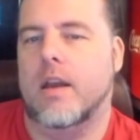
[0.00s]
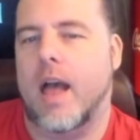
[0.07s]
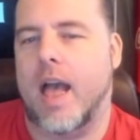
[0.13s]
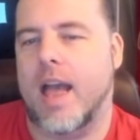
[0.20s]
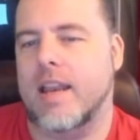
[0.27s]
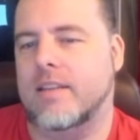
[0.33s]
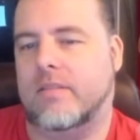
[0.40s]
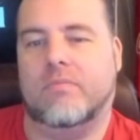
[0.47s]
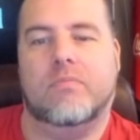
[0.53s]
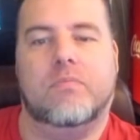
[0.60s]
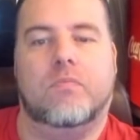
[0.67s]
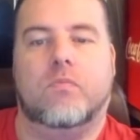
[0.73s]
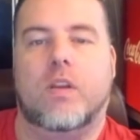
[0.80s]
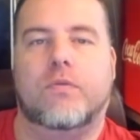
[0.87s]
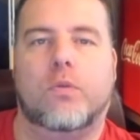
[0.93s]
And
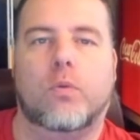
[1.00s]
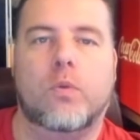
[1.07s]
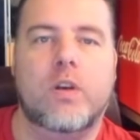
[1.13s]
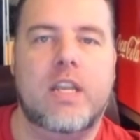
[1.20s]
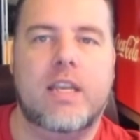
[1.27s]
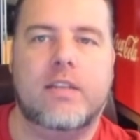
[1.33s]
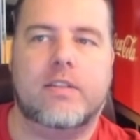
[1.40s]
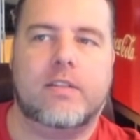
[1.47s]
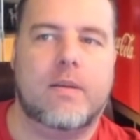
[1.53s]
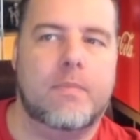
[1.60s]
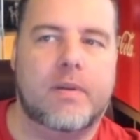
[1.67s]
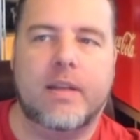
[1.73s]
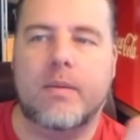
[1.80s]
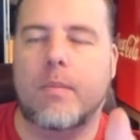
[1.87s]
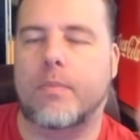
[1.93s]
if you will need some
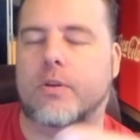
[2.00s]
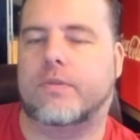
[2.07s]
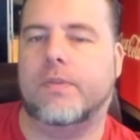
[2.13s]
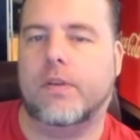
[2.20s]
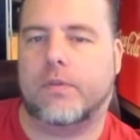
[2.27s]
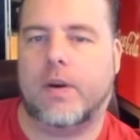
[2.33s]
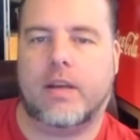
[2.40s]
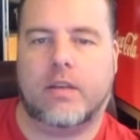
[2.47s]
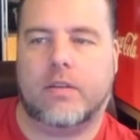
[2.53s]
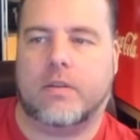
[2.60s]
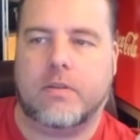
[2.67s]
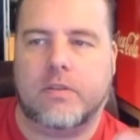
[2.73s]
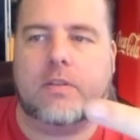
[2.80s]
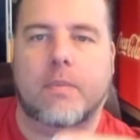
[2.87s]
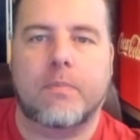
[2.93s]
limit burst fill rate,
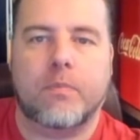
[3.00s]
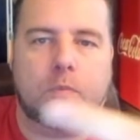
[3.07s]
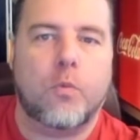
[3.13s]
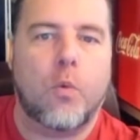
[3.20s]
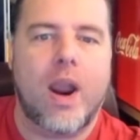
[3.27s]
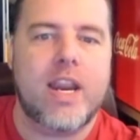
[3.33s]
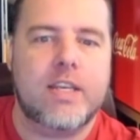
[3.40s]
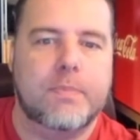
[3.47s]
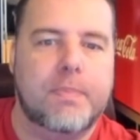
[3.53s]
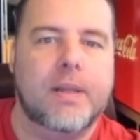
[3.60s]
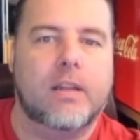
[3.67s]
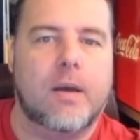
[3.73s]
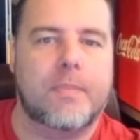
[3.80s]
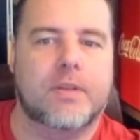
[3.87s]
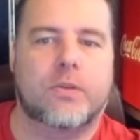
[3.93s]
some way to
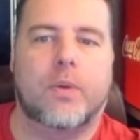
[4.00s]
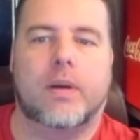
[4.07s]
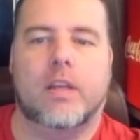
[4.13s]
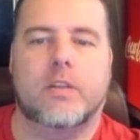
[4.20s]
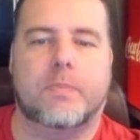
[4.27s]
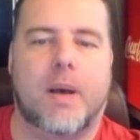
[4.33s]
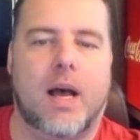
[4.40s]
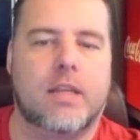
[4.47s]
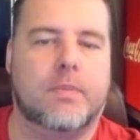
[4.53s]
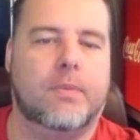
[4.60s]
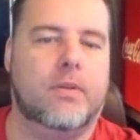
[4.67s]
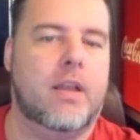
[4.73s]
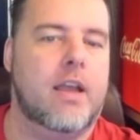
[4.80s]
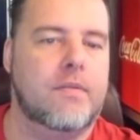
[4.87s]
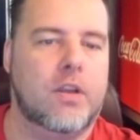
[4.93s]
build up as quickly as
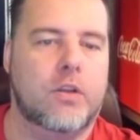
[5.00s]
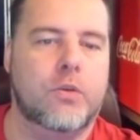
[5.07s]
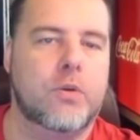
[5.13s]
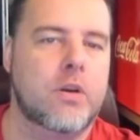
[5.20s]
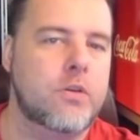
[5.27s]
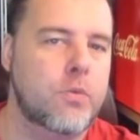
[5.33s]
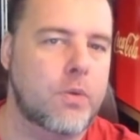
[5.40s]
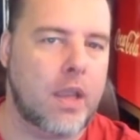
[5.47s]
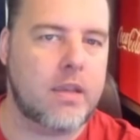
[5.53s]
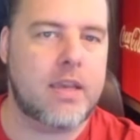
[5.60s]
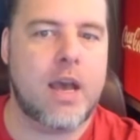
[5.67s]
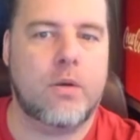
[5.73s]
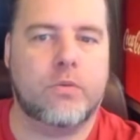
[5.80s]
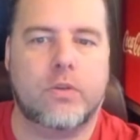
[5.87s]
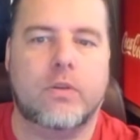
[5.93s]
possible, having a unit who can
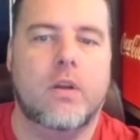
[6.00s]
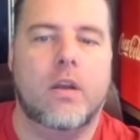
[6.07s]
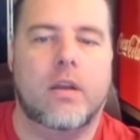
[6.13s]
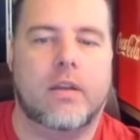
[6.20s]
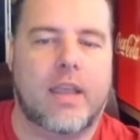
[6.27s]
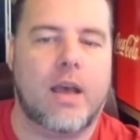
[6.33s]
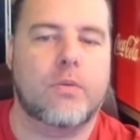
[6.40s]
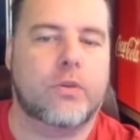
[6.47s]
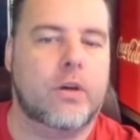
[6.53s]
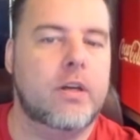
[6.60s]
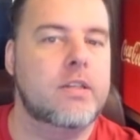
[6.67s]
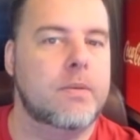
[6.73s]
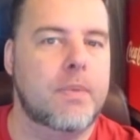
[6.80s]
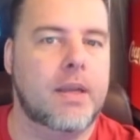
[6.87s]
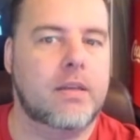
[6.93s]
counter
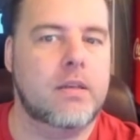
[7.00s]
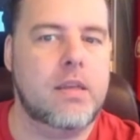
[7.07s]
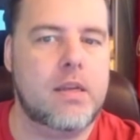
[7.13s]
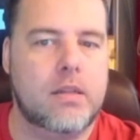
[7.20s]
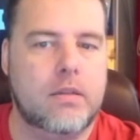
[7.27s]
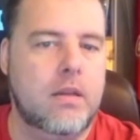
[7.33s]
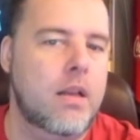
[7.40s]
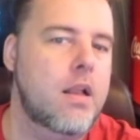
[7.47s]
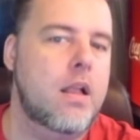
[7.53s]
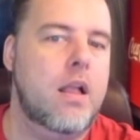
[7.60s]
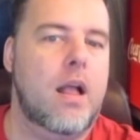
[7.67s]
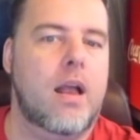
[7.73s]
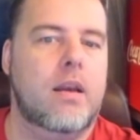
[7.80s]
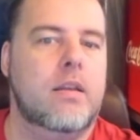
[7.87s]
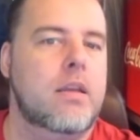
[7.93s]
is a big deal.
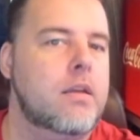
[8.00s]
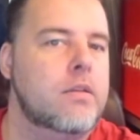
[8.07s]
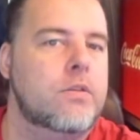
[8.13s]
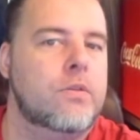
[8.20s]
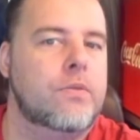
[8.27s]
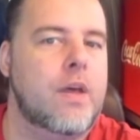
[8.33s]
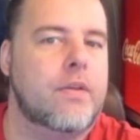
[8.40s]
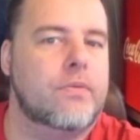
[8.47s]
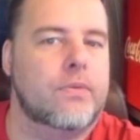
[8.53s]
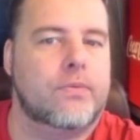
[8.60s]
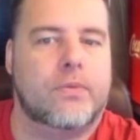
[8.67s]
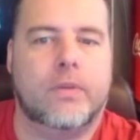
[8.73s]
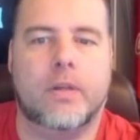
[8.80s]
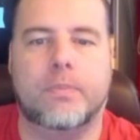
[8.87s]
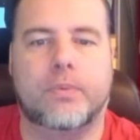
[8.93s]
And he can do that for
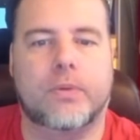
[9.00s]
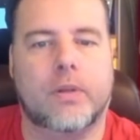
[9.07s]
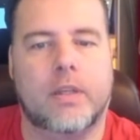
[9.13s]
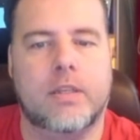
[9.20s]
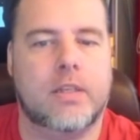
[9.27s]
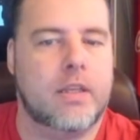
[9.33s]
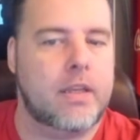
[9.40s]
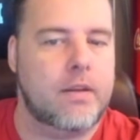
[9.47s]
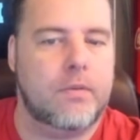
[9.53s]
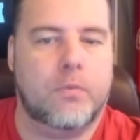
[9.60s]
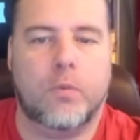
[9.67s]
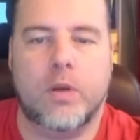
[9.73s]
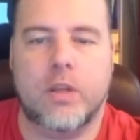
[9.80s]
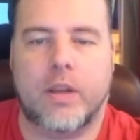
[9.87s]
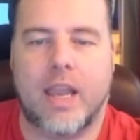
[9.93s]
free pretty easily
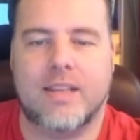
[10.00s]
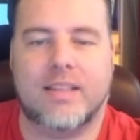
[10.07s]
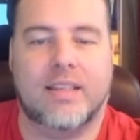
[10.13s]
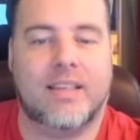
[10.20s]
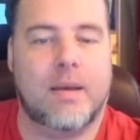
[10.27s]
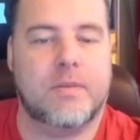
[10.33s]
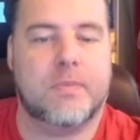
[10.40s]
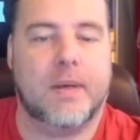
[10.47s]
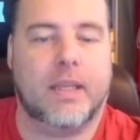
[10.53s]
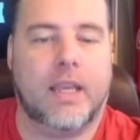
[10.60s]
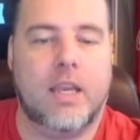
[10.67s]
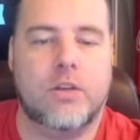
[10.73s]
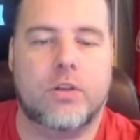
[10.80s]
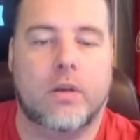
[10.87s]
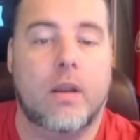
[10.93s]
when you cast a damage
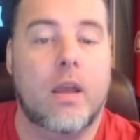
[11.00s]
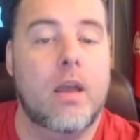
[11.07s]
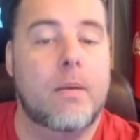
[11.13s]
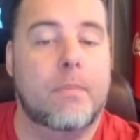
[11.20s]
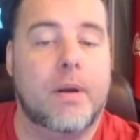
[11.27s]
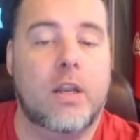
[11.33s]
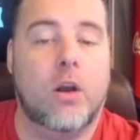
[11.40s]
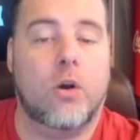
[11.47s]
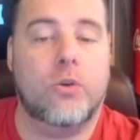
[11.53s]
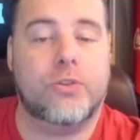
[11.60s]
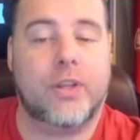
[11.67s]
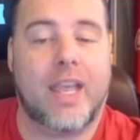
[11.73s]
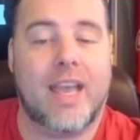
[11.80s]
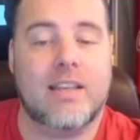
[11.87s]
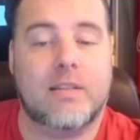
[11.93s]
mitigation. But he also
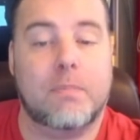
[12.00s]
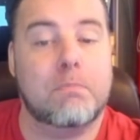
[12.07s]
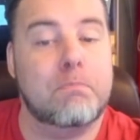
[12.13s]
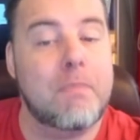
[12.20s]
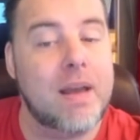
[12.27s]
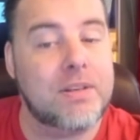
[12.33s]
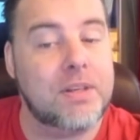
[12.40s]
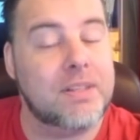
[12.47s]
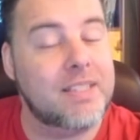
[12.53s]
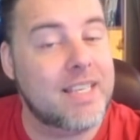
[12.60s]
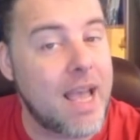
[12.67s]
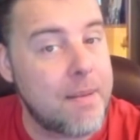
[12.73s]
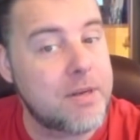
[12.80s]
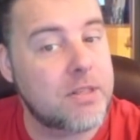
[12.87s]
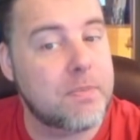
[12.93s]
casts magic
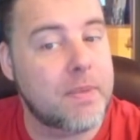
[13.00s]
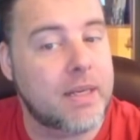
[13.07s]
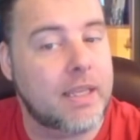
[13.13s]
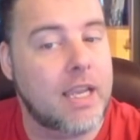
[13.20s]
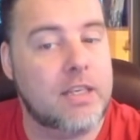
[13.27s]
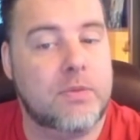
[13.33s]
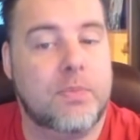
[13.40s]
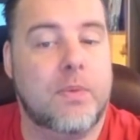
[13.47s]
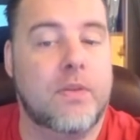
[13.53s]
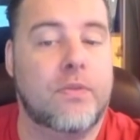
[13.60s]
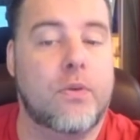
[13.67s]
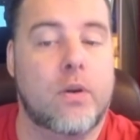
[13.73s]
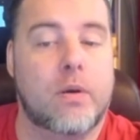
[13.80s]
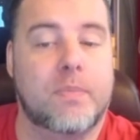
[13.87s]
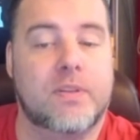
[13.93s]
damage mitigation with
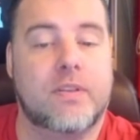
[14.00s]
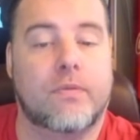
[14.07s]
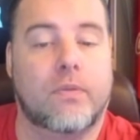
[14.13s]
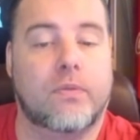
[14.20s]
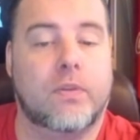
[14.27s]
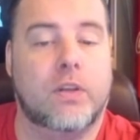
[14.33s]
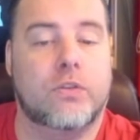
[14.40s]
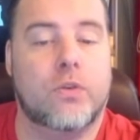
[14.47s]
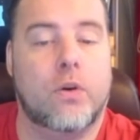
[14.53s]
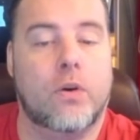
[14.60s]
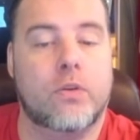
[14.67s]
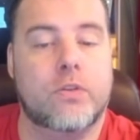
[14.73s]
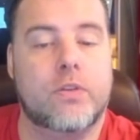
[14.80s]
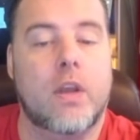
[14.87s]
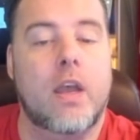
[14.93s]
30% for 3
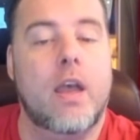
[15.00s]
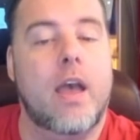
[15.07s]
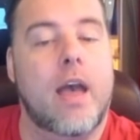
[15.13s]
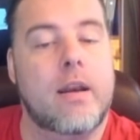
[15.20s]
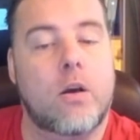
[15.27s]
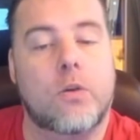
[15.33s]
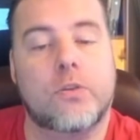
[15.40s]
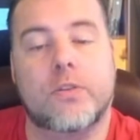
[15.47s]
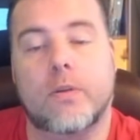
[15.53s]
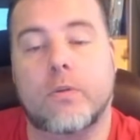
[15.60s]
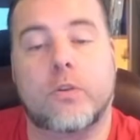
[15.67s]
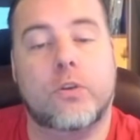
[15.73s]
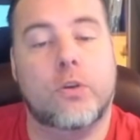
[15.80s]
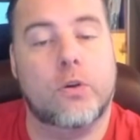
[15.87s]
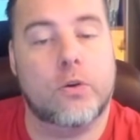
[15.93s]
turns, and also
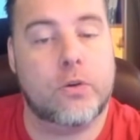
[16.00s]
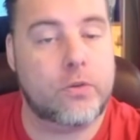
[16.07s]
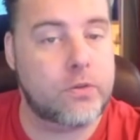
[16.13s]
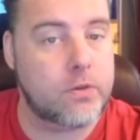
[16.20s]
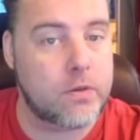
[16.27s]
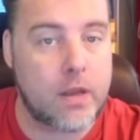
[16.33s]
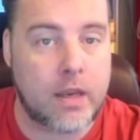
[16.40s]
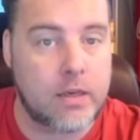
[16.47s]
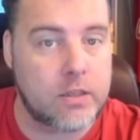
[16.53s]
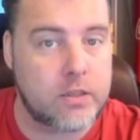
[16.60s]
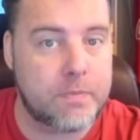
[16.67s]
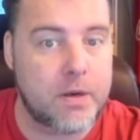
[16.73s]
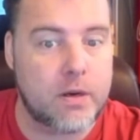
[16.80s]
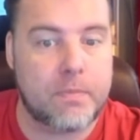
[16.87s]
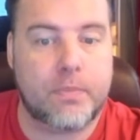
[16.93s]
cures any
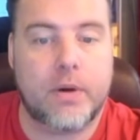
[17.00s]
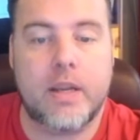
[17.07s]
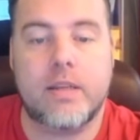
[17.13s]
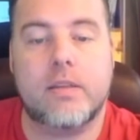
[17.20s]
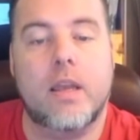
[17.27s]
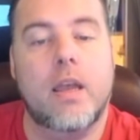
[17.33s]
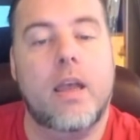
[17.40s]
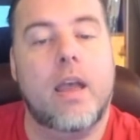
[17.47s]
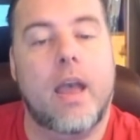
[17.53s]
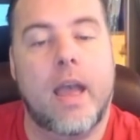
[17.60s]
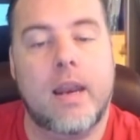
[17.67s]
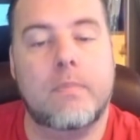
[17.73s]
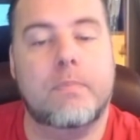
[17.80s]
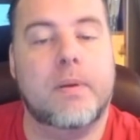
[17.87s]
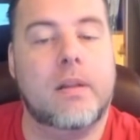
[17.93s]
spirit breaks
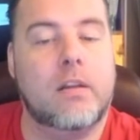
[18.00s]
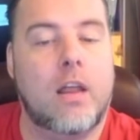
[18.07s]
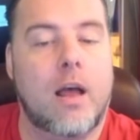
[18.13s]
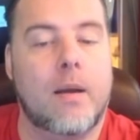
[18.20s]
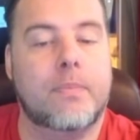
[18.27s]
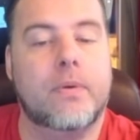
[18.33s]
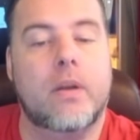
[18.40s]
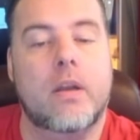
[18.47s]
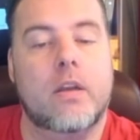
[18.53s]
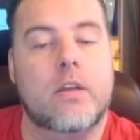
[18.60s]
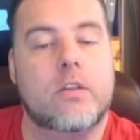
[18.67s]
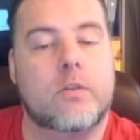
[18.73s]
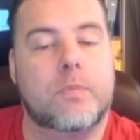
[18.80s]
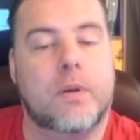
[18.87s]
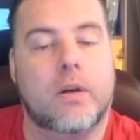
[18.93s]
and build up
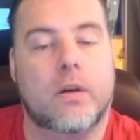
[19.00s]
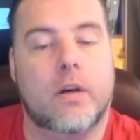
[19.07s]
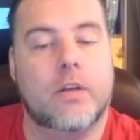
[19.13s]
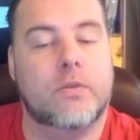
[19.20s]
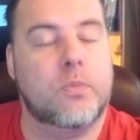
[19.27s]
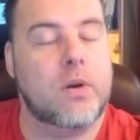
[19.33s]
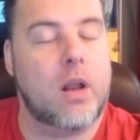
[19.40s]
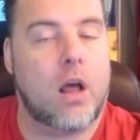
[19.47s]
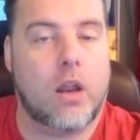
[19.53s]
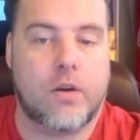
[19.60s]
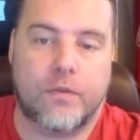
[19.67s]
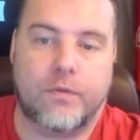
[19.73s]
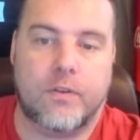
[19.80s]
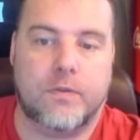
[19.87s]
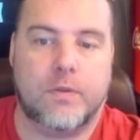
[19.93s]
spirit with
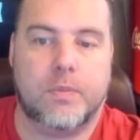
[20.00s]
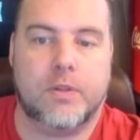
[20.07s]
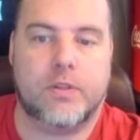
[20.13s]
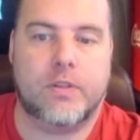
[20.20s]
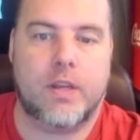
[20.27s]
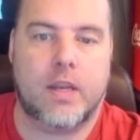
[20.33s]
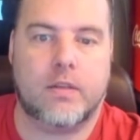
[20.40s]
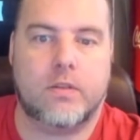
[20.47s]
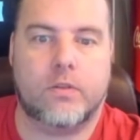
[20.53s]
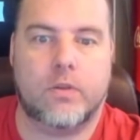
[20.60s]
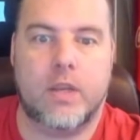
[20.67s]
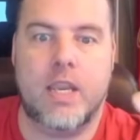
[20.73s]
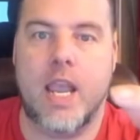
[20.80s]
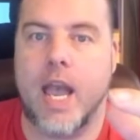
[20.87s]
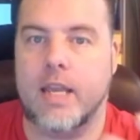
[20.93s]
150%. So
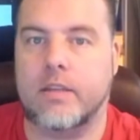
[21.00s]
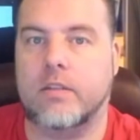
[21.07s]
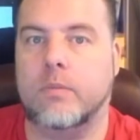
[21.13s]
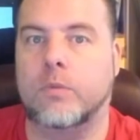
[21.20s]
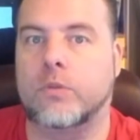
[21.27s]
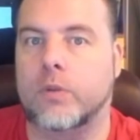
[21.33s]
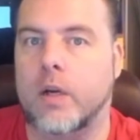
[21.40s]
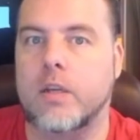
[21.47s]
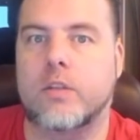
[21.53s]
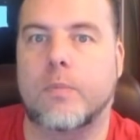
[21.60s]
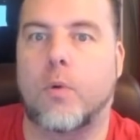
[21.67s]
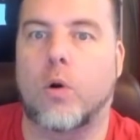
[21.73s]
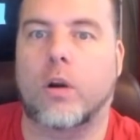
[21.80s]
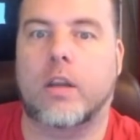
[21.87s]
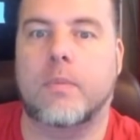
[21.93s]
he has some great
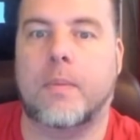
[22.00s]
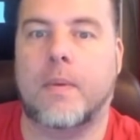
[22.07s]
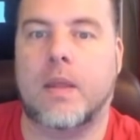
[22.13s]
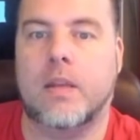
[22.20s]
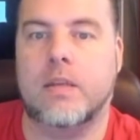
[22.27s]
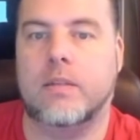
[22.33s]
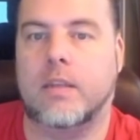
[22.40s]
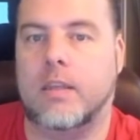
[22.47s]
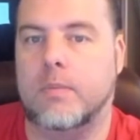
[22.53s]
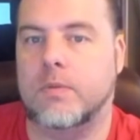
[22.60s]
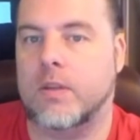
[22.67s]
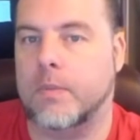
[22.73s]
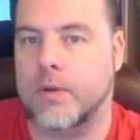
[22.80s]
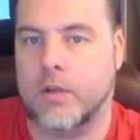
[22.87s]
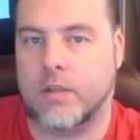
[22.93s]
support capabilities to keep
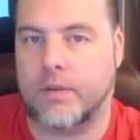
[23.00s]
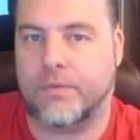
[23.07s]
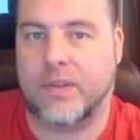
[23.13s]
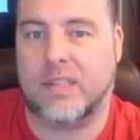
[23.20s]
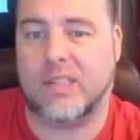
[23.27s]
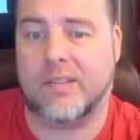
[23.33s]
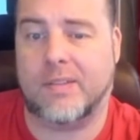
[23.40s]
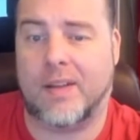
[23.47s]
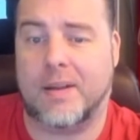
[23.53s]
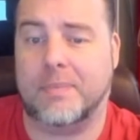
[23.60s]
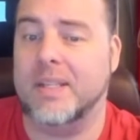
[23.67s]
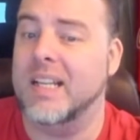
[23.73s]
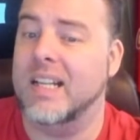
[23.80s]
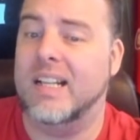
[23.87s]
some of your defenses up.